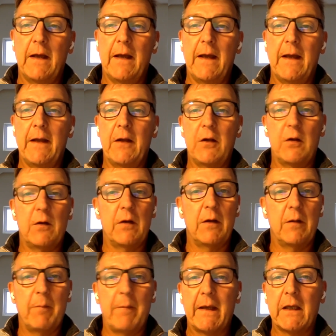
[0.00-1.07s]
and
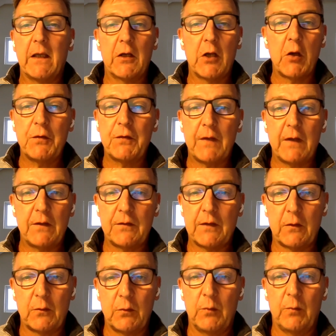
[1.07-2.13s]
making no sense
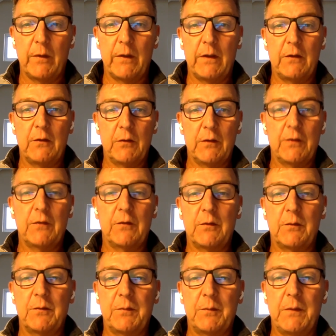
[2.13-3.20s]
at all when you listen to
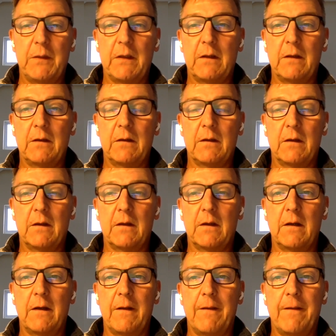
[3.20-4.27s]
him speak,
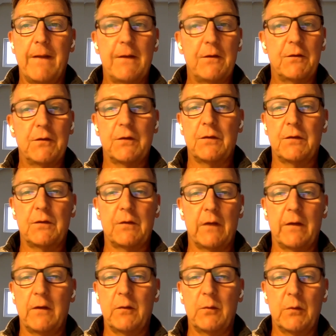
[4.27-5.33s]
uh, that's just a
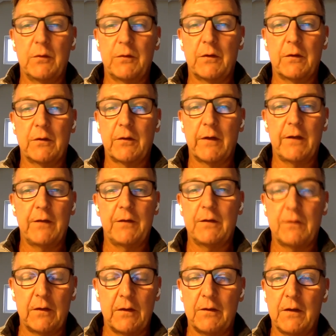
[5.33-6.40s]
sign that the world's gone crazy.
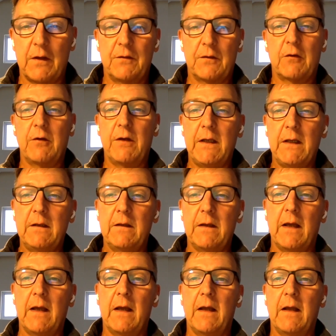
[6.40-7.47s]
It's it's greed
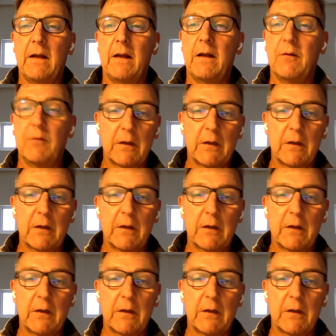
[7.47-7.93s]
uh,